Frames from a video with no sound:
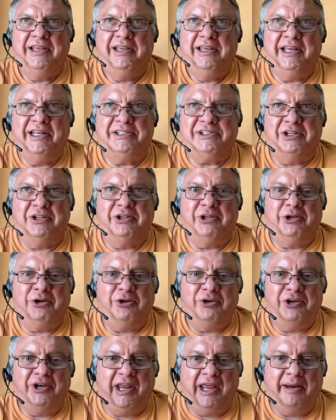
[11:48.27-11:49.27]
it's a
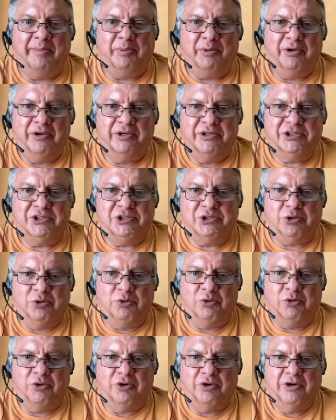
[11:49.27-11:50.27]
little neighborhood
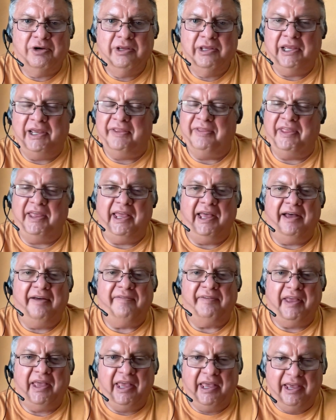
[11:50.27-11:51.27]
store, and they
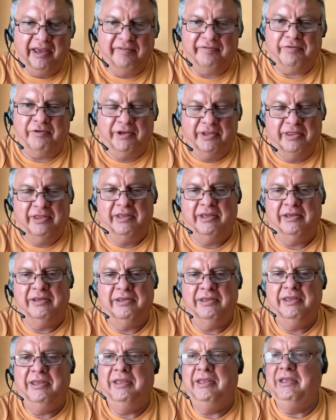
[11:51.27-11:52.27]
have everything.
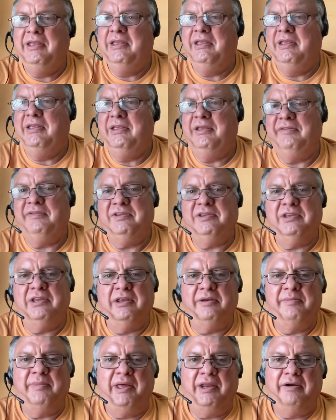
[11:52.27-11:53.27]
It
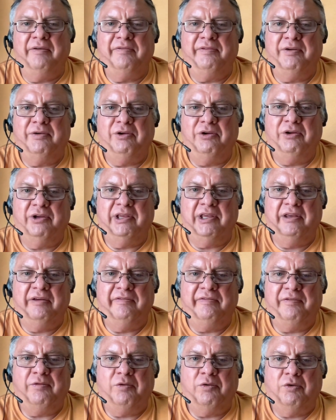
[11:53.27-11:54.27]
doesn't matter if you're looking
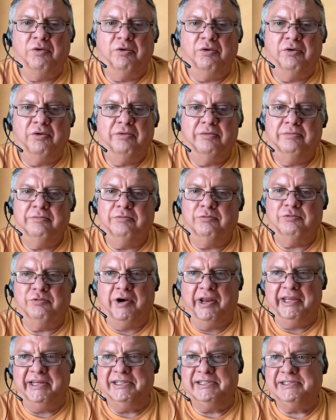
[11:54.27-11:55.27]
for
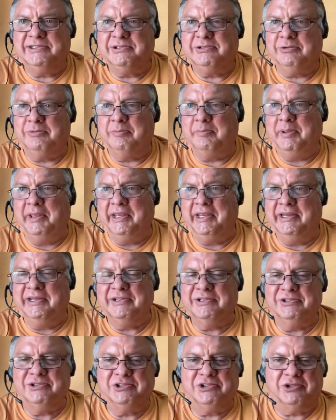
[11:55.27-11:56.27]
rice or
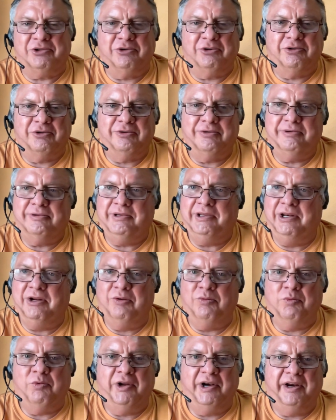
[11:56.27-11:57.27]
beans or
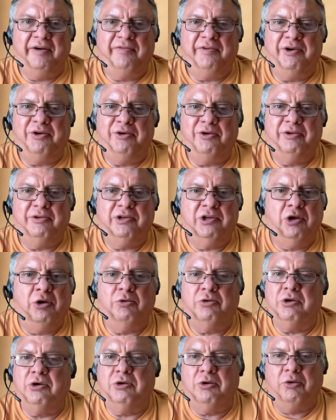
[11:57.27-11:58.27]
whatever
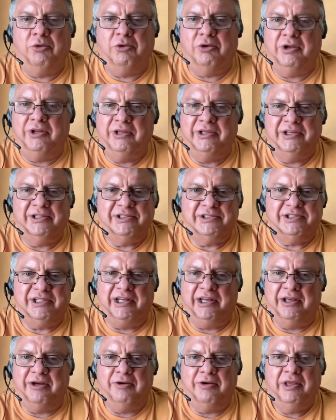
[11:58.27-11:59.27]
Coca-Colas,
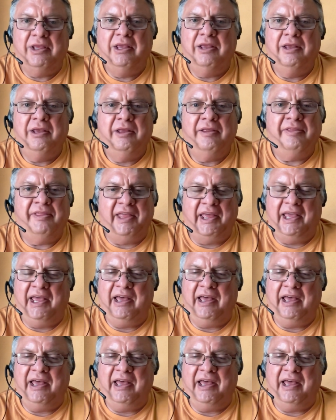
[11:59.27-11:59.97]
they